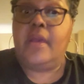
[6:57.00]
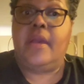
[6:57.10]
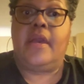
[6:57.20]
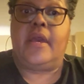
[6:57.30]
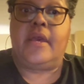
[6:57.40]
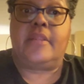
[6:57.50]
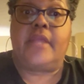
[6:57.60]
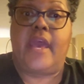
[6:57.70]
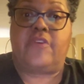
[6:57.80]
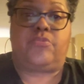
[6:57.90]

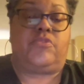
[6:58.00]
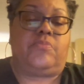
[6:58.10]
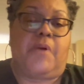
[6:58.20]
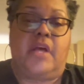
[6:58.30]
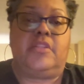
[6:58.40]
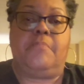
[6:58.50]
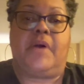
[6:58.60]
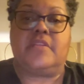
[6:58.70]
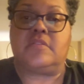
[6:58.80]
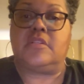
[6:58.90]
and has responded
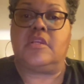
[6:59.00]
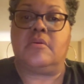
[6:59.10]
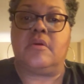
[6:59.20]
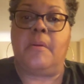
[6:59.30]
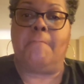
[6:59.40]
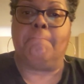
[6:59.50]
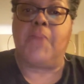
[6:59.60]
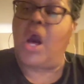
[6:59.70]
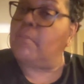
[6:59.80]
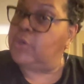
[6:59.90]
by sending
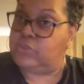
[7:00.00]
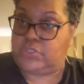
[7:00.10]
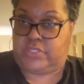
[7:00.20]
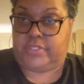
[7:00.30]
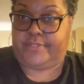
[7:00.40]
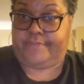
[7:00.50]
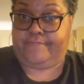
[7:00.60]
bombers